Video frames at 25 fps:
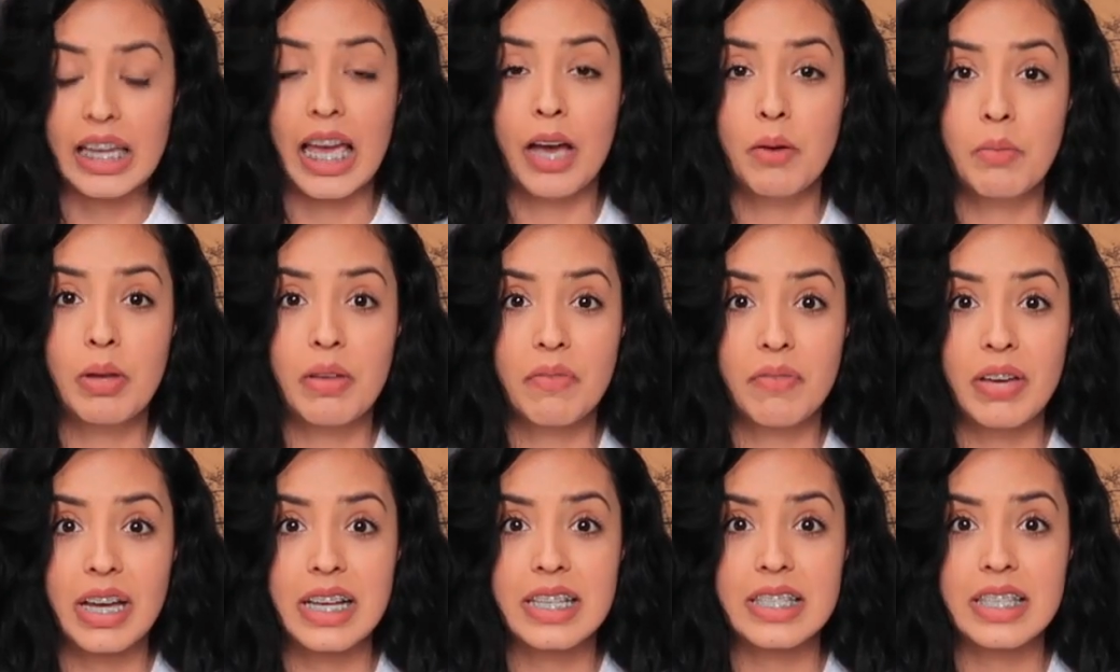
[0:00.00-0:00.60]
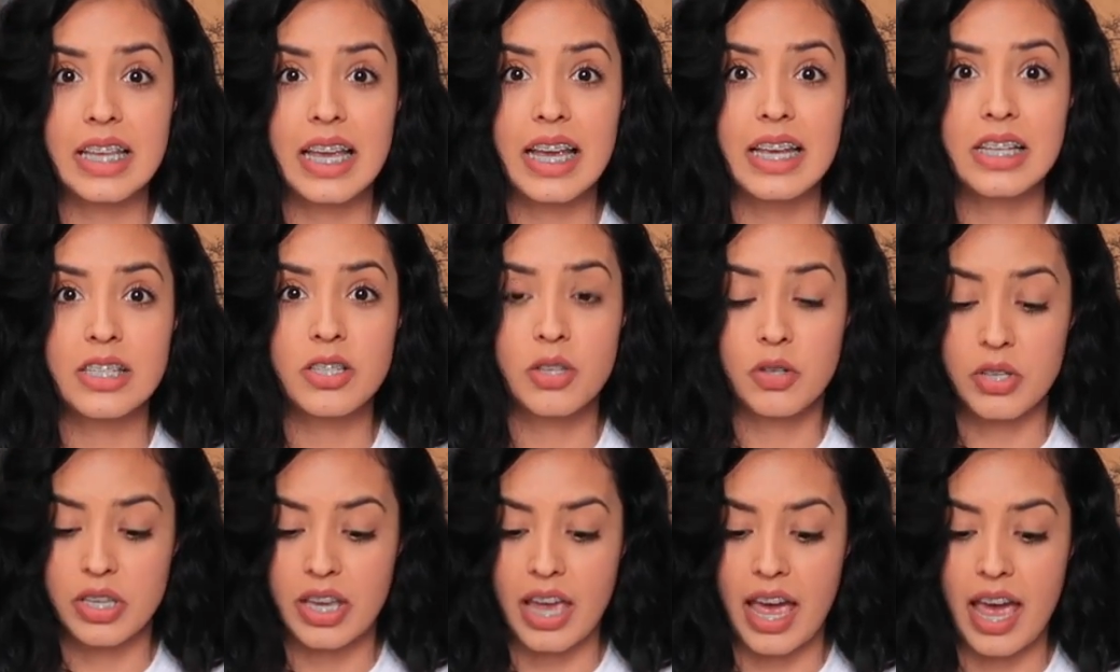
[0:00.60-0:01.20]
can we fix
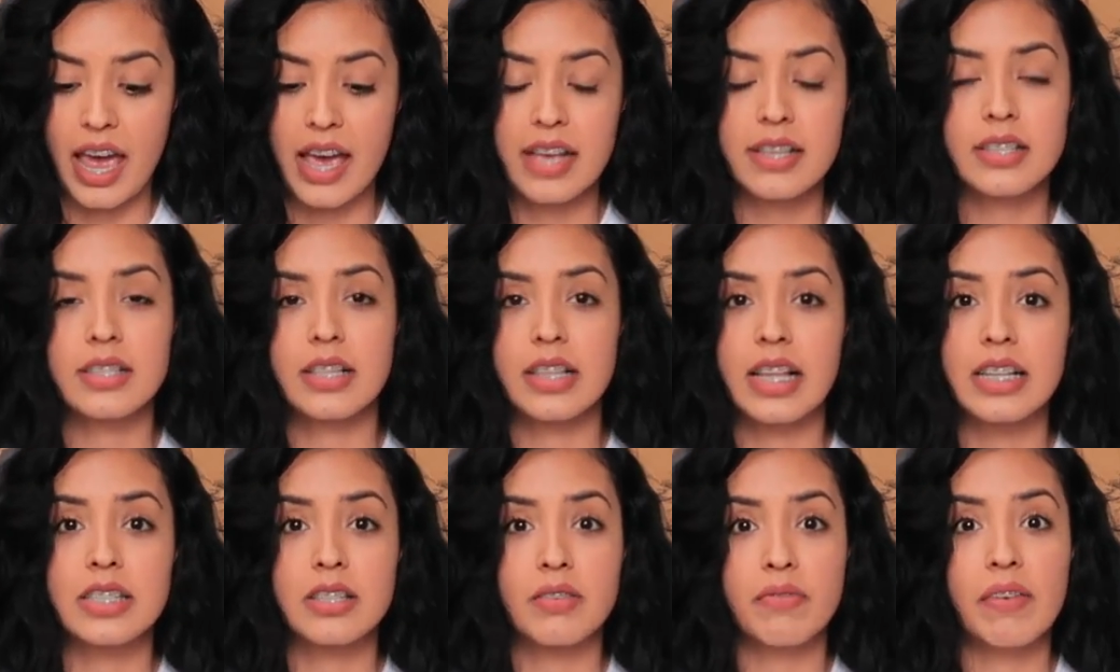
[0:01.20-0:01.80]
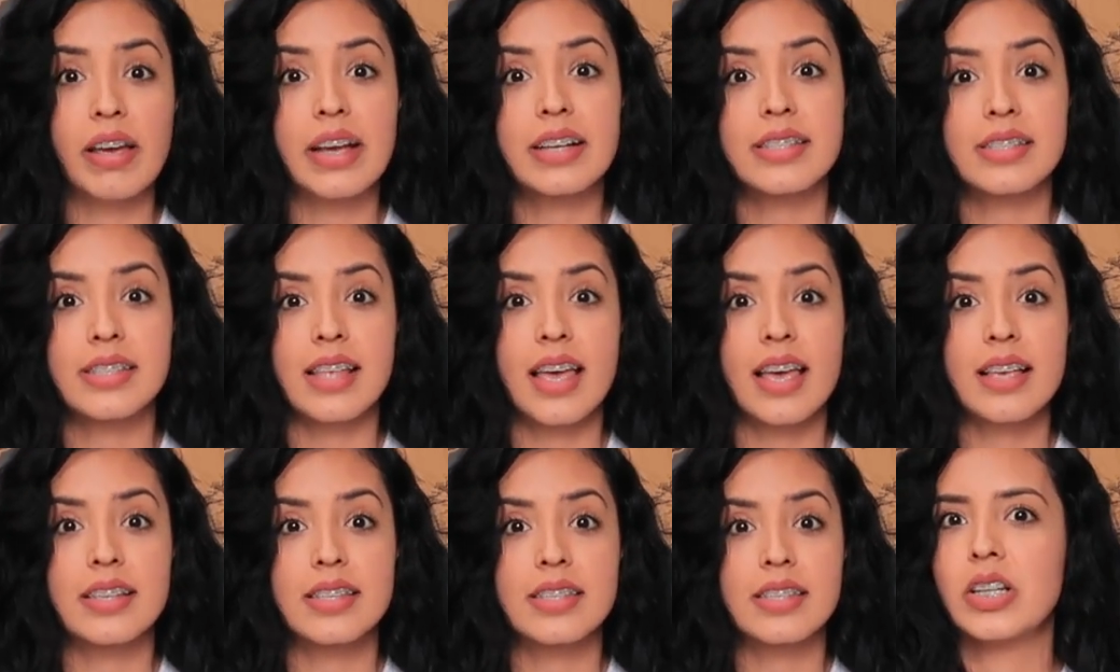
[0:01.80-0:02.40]
this? Yes, let's fix
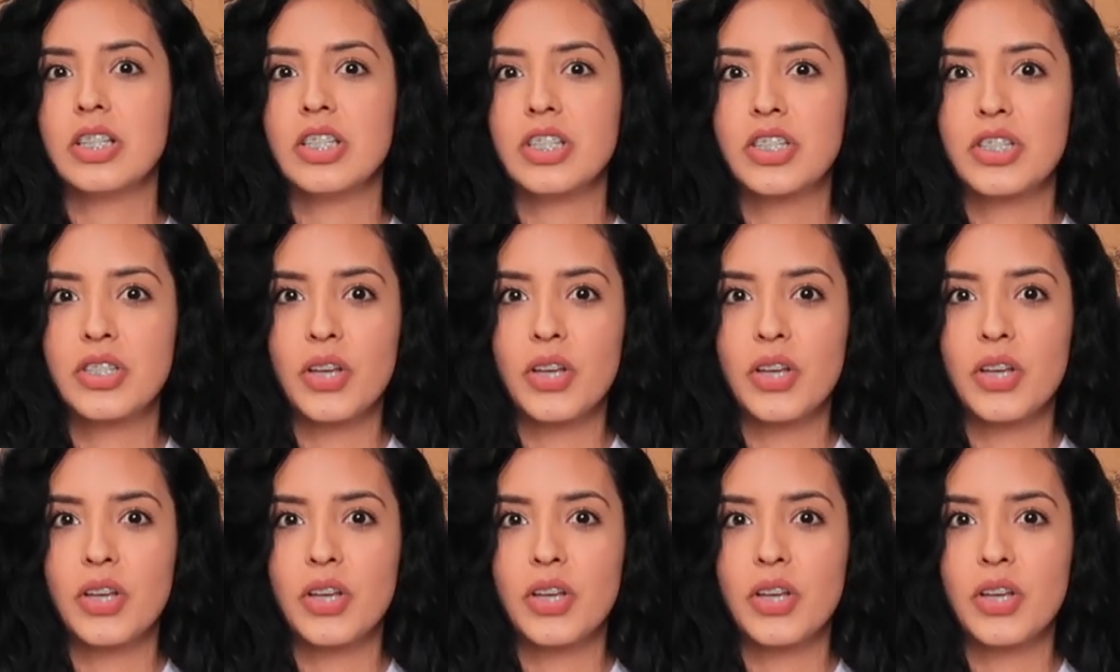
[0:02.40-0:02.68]
this.